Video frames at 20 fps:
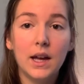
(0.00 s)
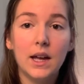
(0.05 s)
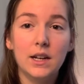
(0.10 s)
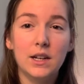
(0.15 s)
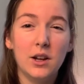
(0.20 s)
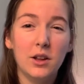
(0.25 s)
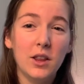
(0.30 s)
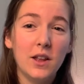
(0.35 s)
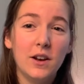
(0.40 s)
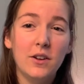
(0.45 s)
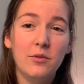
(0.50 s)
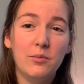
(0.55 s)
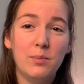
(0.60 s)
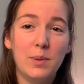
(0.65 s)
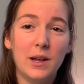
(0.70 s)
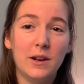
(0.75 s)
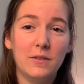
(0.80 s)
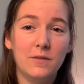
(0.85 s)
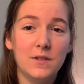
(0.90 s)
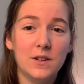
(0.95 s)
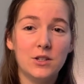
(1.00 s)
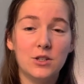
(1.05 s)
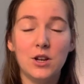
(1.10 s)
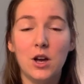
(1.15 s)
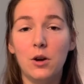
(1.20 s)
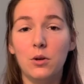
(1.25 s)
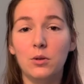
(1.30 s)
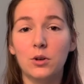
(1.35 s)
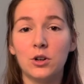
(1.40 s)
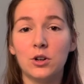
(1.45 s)
Now, a lot of betta fish
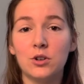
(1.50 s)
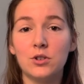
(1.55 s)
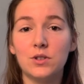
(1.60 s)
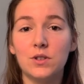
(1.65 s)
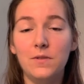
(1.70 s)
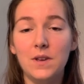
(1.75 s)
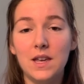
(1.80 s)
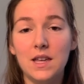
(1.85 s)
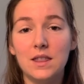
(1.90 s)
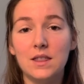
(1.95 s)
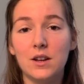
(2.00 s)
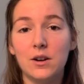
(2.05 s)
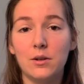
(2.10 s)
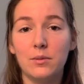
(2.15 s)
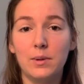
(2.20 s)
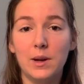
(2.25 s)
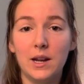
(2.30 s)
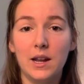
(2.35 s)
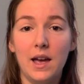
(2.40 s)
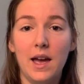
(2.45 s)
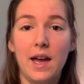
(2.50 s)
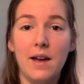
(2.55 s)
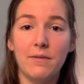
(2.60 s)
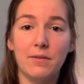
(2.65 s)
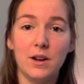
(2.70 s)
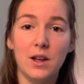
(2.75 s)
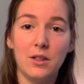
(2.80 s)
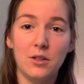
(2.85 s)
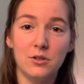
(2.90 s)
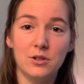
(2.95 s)
owners feed their betta
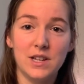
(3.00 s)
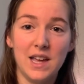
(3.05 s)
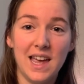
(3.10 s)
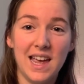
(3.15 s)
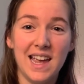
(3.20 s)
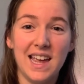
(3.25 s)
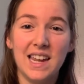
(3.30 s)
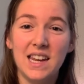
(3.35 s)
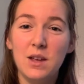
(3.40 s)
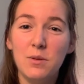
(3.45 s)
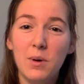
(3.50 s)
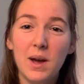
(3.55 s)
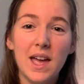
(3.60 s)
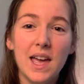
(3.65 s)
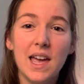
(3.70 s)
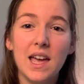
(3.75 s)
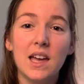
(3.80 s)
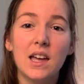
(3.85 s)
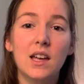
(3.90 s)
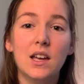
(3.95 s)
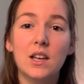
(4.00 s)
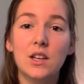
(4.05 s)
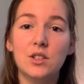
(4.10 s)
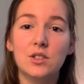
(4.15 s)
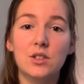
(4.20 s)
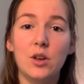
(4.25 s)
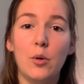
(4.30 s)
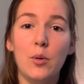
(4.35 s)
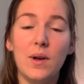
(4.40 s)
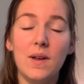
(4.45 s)
every other day anyway,
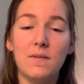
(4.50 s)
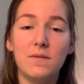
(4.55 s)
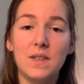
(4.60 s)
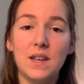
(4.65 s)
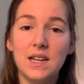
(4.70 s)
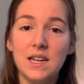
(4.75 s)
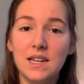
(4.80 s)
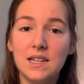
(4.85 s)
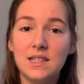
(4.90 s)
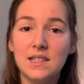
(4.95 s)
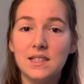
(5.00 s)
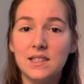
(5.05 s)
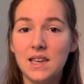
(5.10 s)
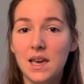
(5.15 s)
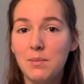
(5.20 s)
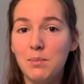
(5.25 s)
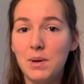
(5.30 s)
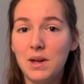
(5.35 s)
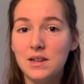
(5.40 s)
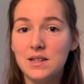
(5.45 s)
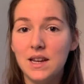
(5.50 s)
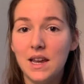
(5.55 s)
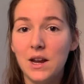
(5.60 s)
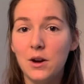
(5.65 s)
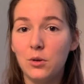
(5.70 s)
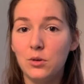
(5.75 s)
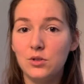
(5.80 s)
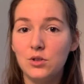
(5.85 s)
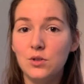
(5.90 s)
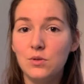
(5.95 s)
so if they need to skip a day
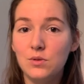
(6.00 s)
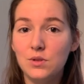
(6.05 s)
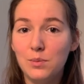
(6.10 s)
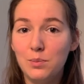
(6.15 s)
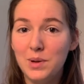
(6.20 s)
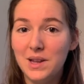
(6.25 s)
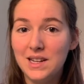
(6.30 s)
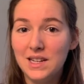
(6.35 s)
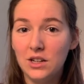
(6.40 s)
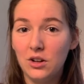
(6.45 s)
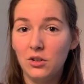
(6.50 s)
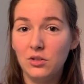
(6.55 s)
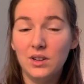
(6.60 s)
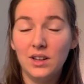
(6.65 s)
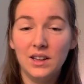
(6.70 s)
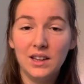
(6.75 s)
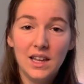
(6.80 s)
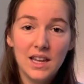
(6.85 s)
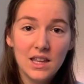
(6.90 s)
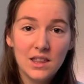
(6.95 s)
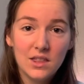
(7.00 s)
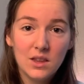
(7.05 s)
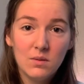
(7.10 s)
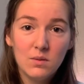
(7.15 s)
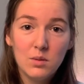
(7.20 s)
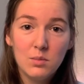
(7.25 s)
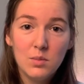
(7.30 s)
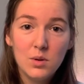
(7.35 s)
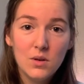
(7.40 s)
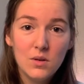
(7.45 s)
or two depending on the length of
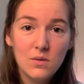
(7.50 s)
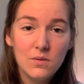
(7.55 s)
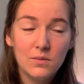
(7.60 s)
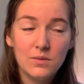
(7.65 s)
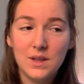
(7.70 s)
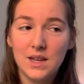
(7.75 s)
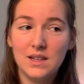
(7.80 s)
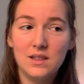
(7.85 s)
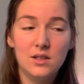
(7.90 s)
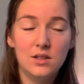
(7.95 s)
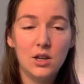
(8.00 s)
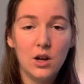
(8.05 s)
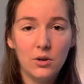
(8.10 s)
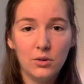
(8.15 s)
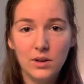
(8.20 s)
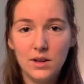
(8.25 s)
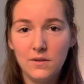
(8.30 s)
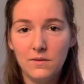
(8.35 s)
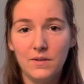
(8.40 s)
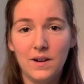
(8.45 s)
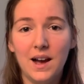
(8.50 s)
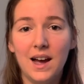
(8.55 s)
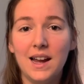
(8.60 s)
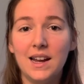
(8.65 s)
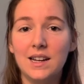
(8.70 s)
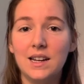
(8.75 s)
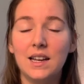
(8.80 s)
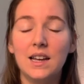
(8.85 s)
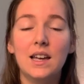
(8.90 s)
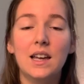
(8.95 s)
the move, that's totally
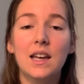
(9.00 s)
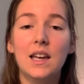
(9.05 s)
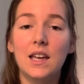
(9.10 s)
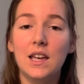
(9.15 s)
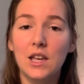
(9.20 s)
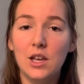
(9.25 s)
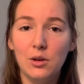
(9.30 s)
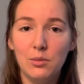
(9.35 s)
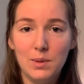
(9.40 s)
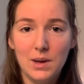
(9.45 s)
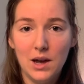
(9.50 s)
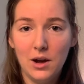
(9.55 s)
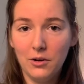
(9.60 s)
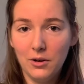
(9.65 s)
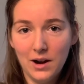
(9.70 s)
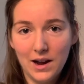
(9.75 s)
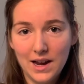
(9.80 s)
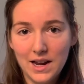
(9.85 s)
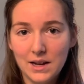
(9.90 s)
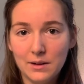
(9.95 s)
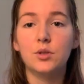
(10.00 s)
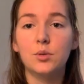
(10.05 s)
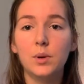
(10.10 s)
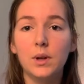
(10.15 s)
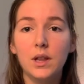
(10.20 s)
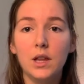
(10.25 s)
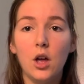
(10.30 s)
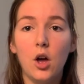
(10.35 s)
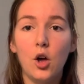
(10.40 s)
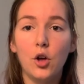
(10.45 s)
fine. He'll be all right.
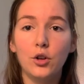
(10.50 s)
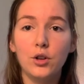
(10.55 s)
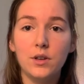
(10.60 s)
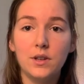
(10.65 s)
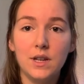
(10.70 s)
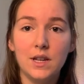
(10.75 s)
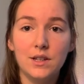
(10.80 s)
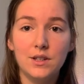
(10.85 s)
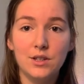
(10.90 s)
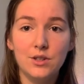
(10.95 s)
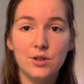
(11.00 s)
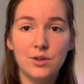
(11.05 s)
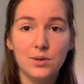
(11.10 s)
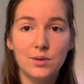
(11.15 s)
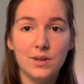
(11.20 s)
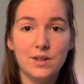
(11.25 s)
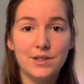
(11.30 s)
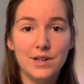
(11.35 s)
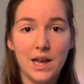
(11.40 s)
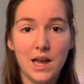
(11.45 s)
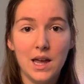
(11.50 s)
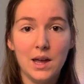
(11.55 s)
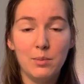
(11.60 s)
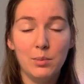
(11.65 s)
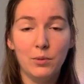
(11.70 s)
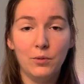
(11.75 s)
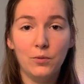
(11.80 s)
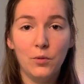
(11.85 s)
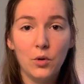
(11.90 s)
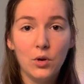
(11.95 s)
Really, all you need to do the day
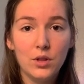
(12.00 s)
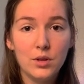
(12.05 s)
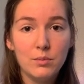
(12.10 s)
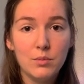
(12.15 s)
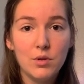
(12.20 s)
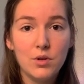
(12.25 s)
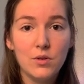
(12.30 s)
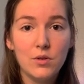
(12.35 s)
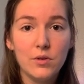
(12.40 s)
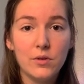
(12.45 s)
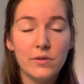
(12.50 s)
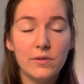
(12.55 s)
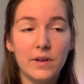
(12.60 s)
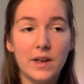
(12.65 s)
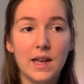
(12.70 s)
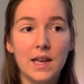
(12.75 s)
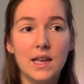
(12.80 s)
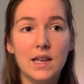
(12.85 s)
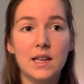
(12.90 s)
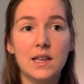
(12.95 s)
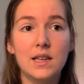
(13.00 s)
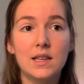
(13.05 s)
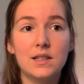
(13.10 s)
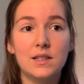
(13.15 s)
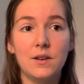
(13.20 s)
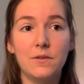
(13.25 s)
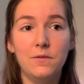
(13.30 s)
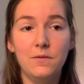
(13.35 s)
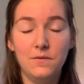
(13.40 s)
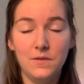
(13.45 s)
before the move is
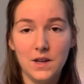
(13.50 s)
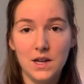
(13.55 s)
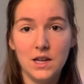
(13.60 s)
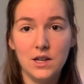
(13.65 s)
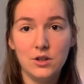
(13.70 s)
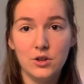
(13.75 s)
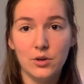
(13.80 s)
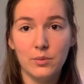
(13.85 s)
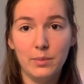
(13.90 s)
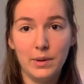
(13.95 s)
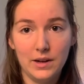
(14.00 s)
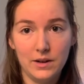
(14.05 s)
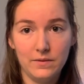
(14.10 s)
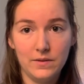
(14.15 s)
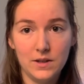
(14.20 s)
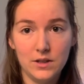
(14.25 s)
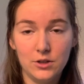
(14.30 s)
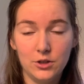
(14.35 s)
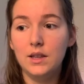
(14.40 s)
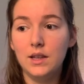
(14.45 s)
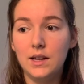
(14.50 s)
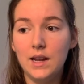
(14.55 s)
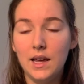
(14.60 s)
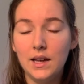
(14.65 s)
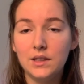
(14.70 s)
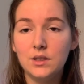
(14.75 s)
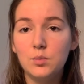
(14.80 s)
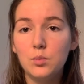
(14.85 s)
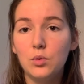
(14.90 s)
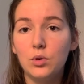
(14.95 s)
feed your betta fish. The
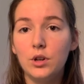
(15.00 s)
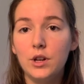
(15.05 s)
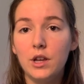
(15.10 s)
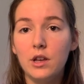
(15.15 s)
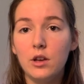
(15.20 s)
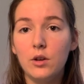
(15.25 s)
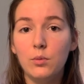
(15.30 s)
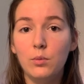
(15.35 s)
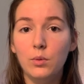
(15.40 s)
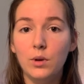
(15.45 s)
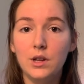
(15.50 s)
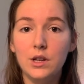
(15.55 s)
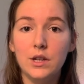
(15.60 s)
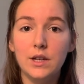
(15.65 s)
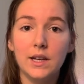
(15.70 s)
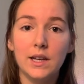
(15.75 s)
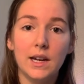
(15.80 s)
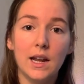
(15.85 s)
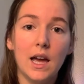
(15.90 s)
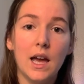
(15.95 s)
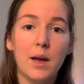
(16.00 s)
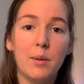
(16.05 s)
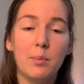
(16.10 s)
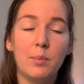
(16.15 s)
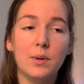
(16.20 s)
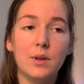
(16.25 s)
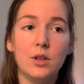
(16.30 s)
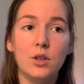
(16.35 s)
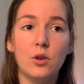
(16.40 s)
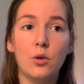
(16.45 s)
next morning when you get up,
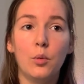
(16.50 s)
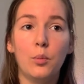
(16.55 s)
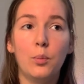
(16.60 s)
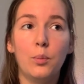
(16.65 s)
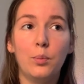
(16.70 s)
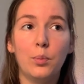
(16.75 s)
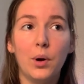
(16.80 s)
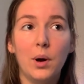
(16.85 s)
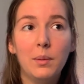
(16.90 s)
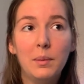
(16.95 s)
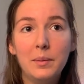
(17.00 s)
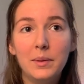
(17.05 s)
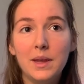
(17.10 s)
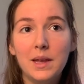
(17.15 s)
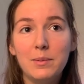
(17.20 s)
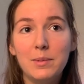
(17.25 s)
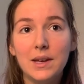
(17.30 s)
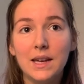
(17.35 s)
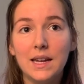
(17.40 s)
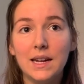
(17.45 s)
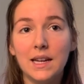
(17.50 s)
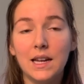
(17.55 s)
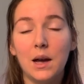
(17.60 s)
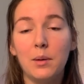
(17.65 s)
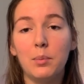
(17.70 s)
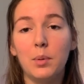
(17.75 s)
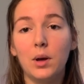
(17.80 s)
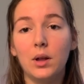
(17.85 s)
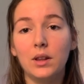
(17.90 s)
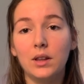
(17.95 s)
you'll probably be getting
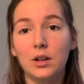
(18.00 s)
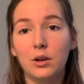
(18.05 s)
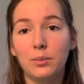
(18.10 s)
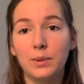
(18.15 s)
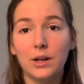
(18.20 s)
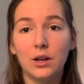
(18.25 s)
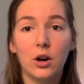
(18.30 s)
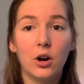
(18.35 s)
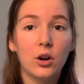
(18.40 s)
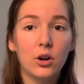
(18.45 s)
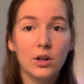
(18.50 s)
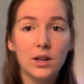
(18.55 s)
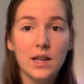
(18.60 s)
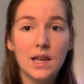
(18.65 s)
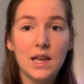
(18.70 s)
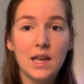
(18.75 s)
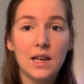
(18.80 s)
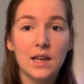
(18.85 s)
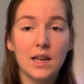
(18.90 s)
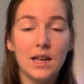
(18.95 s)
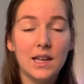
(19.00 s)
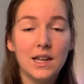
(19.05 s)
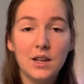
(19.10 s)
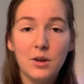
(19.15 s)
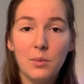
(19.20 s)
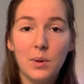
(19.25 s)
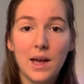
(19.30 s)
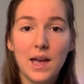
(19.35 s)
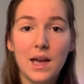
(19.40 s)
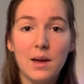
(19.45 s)
up a little bit early
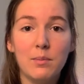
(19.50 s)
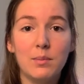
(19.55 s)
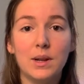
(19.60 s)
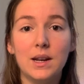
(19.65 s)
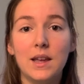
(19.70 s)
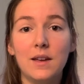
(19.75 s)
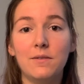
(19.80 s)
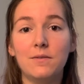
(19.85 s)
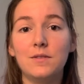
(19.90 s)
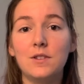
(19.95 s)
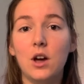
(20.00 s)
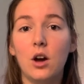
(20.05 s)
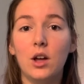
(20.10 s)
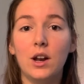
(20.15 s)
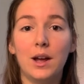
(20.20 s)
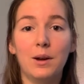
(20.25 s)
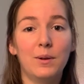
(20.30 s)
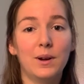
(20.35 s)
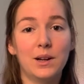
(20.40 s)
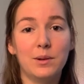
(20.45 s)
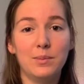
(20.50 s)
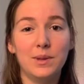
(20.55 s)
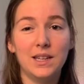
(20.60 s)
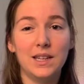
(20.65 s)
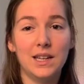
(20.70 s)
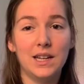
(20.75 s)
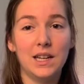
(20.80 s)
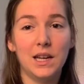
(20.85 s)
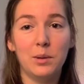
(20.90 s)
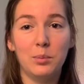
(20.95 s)
anyway, but if not, I recommend
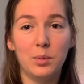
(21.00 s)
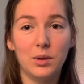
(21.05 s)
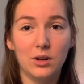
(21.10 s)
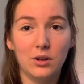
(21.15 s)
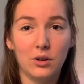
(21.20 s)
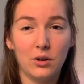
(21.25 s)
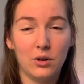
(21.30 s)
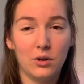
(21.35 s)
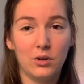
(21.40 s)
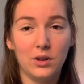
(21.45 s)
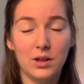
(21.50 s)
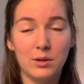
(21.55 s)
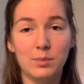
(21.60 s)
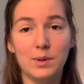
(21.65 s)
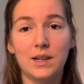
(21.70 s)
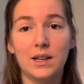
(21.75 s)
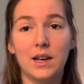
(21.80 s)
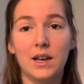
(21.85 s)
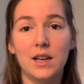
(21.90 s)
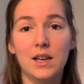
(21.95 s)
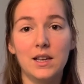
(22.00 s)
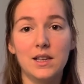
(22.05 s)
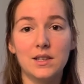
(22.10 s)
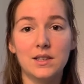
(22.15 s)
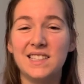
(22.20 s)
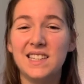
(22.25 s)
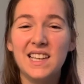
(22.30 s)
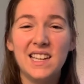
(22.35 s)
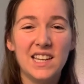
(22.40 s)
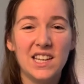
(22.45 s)
getting up a little early because
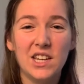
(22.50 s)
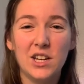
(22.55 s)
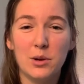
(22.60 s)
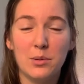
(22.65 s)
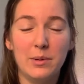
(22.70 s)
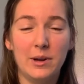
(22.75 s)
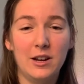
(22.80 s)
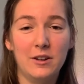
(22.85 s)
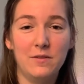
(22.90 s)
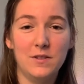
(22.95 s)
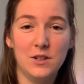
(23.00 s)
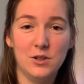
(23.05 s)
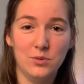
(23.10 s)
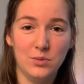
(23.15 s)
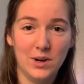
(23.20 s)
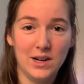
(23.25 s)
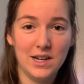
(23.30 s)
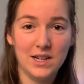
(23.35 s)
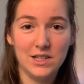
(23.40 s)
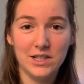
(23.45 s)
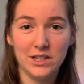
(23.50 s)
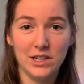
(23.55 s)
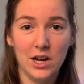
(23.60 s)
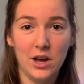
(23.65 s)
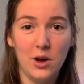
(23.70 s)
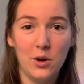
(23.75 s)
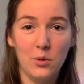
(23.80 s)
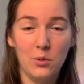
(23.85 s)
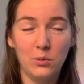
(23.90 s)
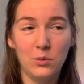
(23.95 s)
getting your betta fish ready to
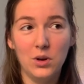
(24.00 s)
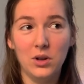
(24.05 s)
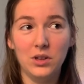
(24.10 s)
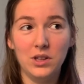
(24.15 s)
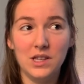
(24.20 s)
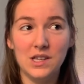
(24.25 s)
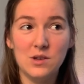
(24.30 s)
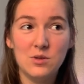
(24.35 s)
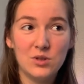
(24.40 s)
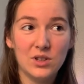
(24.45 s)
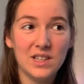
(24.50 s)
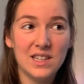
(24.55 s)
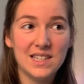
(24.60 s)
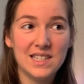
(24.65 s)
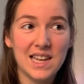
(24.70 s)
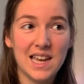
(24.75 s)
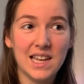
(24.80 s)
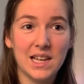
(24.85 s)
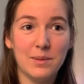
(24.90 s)
go will usually take